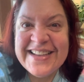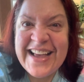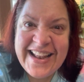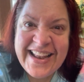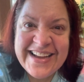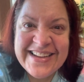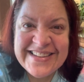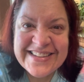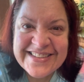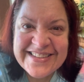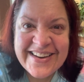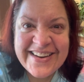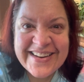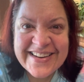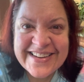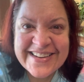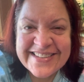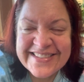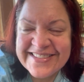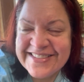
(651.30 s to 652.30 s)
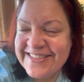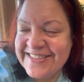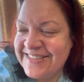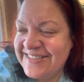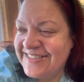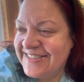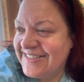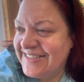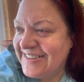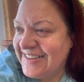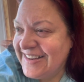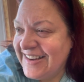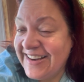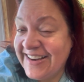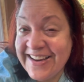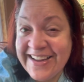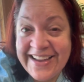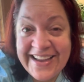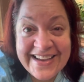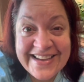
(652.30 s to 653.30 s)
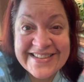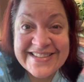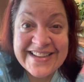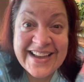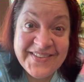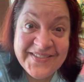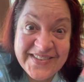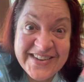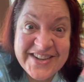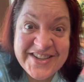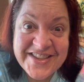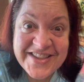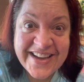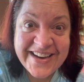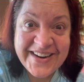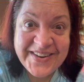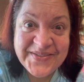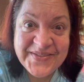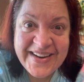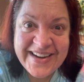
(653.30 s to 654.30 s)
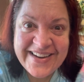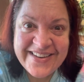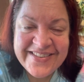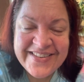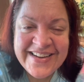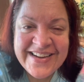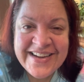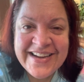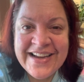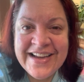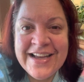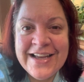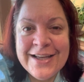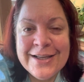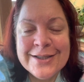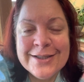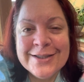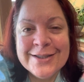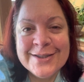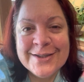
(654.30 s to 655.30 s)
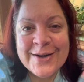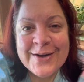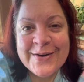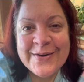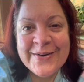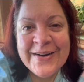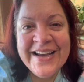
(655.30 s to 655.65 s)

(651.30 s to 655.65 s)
I like to talk. In any case, I'm going to shut up now. So...